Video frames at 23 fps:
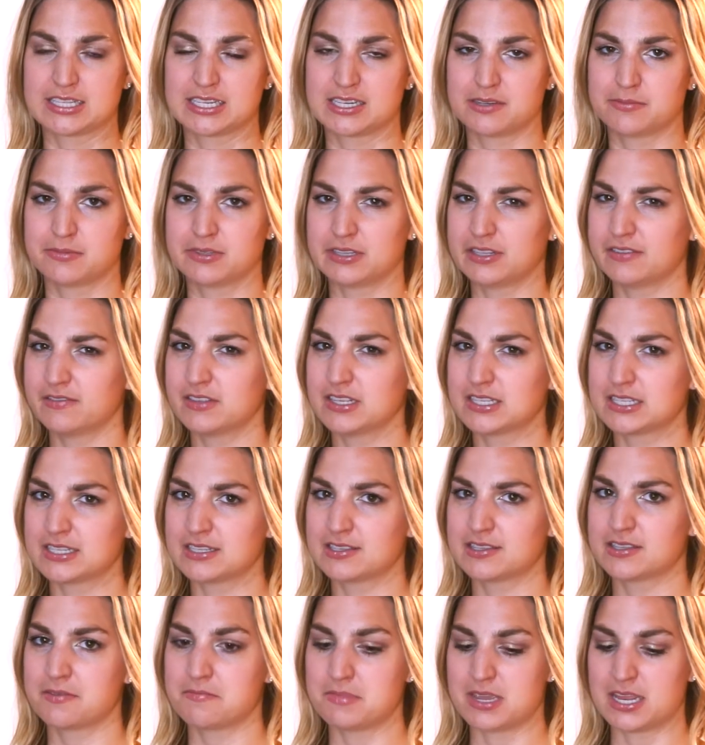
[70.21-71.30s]
and I believe this
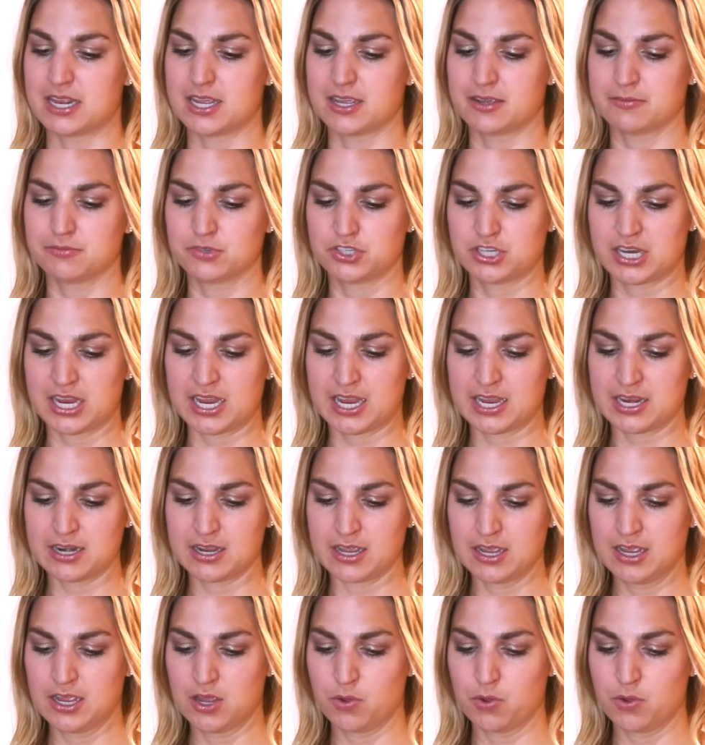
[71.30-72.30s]
is the medium shade.